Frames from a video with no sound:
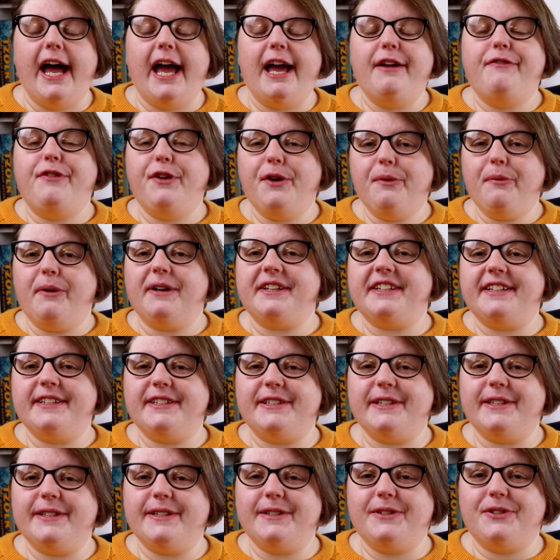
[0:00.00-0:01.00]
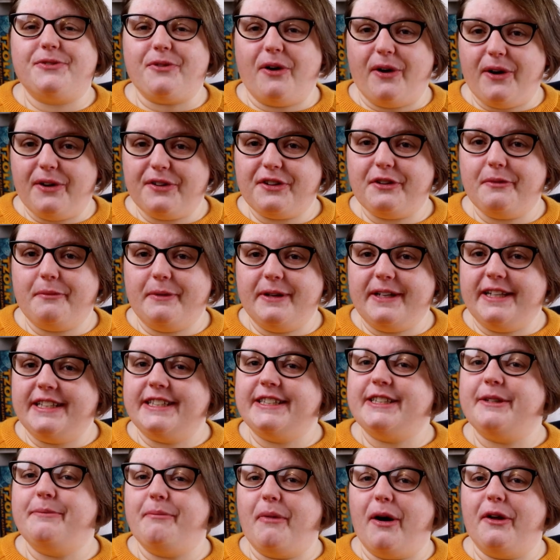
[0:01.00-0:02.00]
If you wanted to draw someone
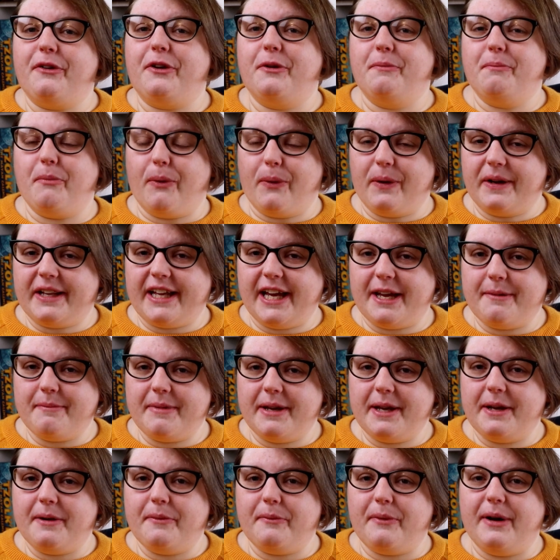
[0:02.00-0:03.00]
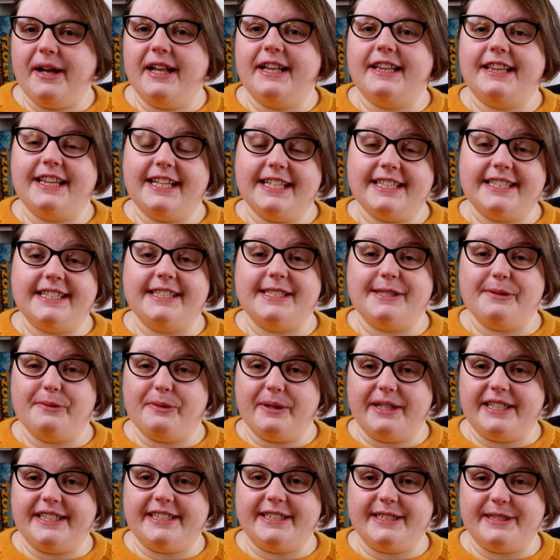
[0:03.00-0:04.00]
into modern board gaming, well, this is the
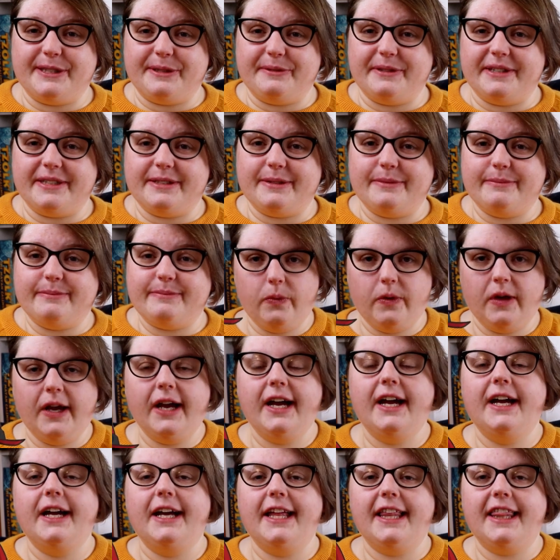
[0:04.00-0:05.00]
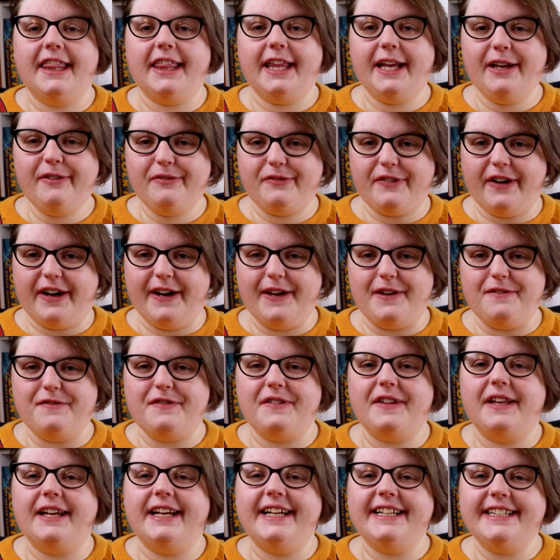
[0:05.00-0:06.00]
way to do it. Thing
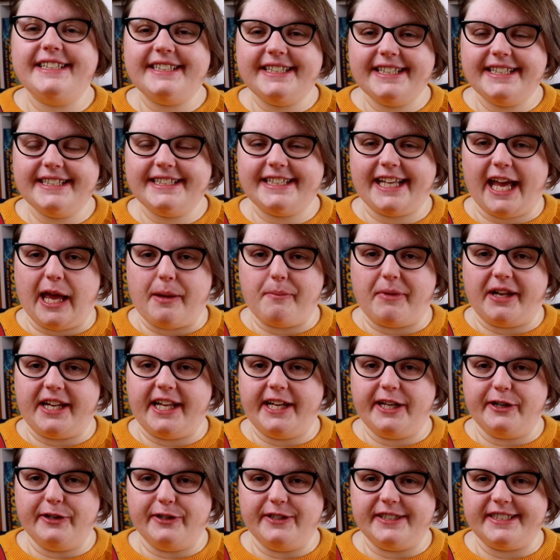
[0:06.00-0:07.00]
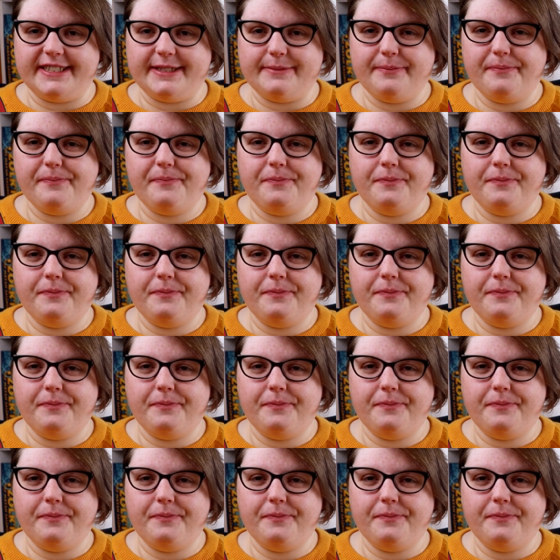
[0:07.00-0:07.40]
5. Is this game any good?